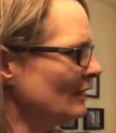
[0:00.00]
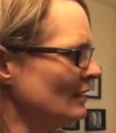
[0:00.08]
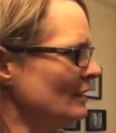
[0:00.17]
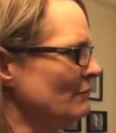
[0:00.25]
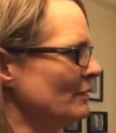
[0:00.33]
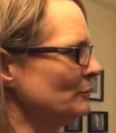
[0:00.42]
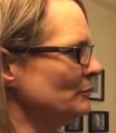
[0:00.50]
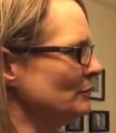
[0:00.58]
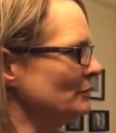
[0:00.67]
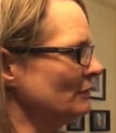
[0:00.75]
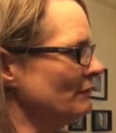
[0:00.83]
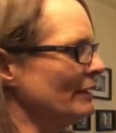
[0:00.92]

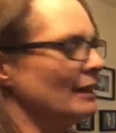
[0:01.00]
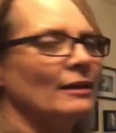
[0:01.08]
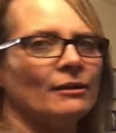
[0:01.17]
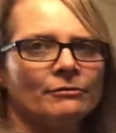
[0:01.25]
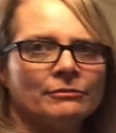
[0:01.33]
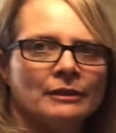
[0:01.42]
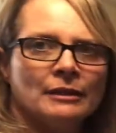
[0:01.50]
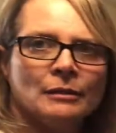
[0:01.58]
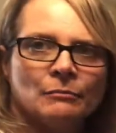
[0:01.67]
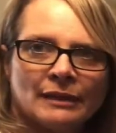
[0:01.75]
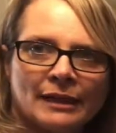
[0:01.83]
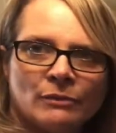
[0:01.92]
if I have
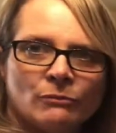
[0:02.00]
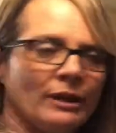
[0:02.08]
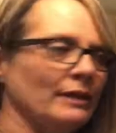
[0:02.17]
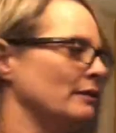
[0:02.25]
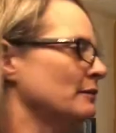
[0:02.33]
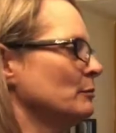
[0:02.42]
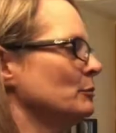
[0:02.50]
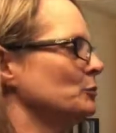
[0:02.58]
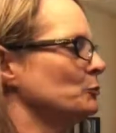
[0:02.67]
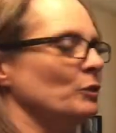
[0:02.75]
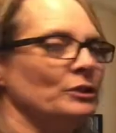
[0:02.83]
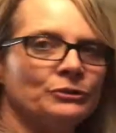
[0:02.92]
black and white on numbers
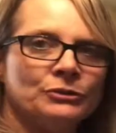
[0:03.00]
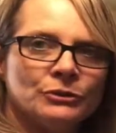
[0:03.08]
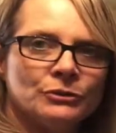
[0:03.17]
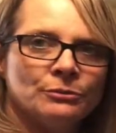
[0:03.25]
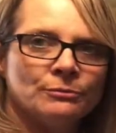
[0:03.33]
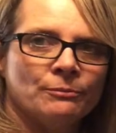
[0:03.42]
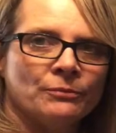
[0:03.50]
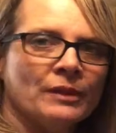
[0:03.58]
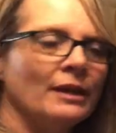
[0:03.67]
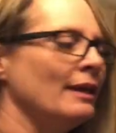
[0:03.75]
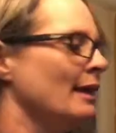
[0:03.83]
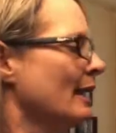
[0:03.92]
1 and 2,
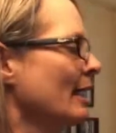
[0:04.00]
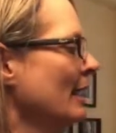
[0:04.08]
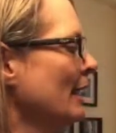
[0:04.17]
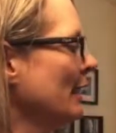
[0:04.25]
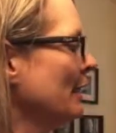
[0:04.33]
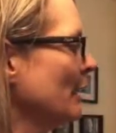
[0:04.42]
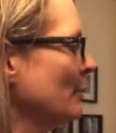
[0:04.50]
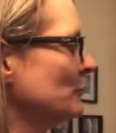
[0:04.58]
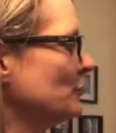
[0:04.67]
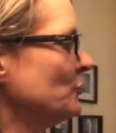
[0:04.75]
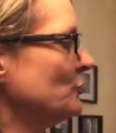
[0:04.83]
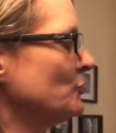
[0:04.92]
and I'm
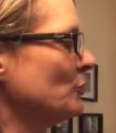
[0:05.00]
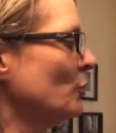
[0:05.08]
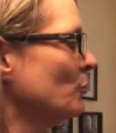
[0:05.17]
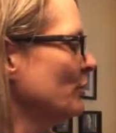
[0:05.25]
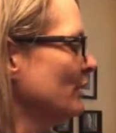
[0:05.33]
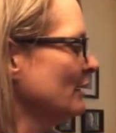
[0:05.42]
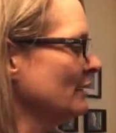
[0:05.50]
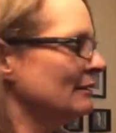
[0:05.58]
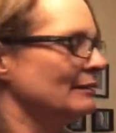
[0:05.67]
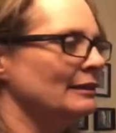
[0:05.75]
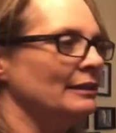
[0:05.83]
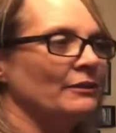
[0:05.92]
sewing
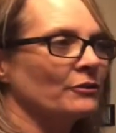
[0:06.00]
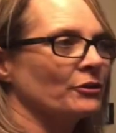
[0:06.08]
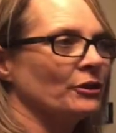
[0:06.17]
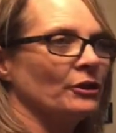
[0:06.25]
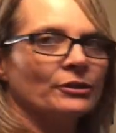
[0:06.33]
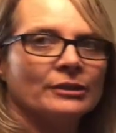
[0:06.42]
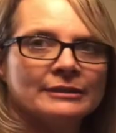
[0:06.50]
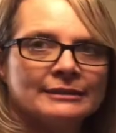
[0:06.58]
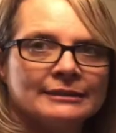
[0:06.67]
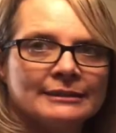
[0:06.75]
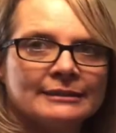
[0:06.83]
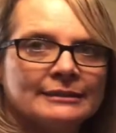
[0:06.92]
another color on
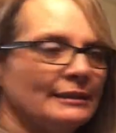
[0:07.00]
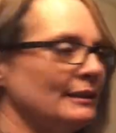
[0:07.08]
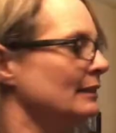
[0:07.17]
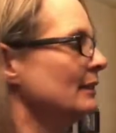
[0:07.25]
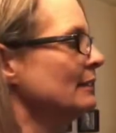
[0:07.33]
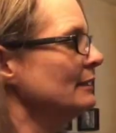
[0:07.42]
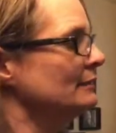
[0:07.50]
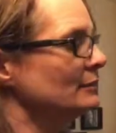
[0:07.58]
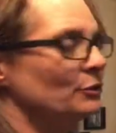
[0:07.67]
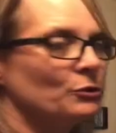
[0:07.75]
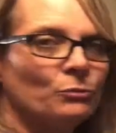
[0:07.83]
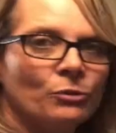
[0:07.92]
16 and it needs to
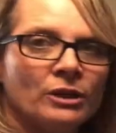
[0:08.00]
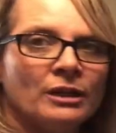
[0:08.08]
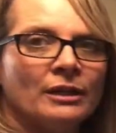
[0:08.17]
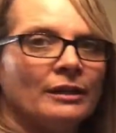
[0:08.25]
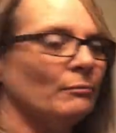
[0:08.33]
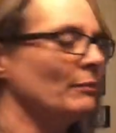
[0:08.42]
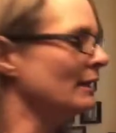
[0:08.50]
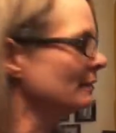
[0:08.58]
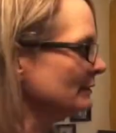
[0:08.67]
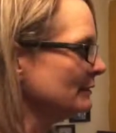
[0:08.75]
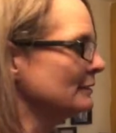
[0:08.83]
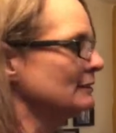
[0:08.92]
go to 1 and back
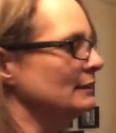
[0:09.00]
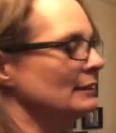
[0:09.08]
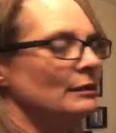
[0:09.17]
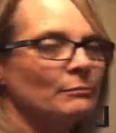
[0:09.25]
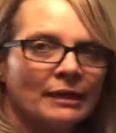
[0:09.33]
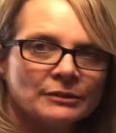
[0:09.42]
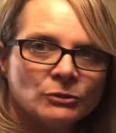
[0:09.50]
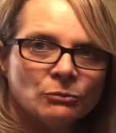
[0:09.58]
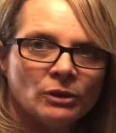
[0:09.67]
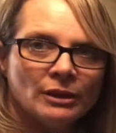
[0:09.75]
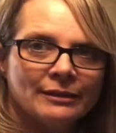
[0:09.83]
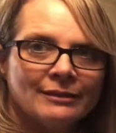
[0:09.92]
to 16 and back to
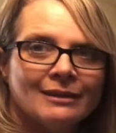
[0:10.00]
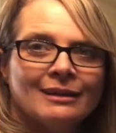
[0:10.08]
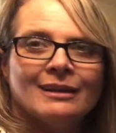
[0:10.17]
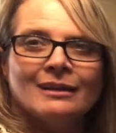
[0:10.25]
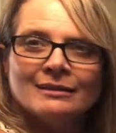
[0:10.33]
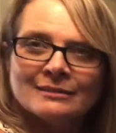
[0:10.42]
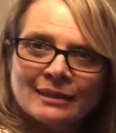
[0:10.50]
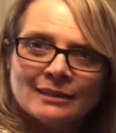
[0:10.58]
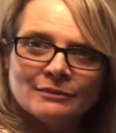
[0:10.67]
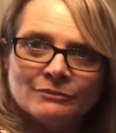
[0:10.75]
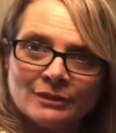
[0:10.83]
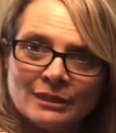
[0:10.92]
1, it's
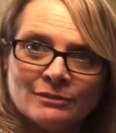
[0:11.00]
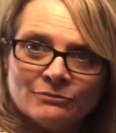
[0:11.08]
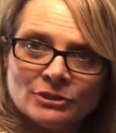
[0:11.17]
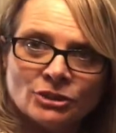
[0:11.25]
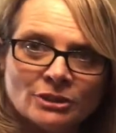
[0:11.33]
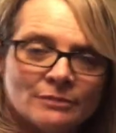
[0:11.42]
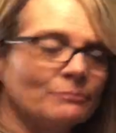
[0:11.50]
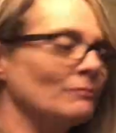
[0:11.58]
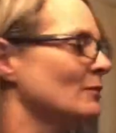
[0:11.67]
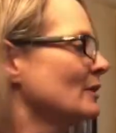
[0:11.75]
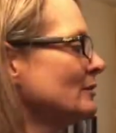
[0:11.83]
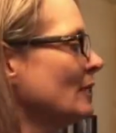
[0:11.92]
kind of inefficient
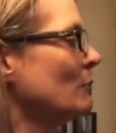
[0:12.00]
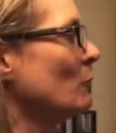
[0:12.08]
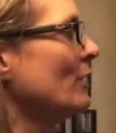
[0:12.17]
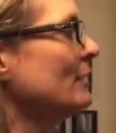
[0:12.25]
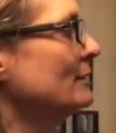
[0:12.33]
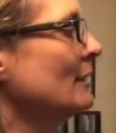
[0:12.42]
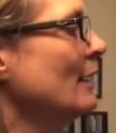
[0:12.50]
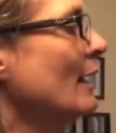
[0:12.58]
time-wise.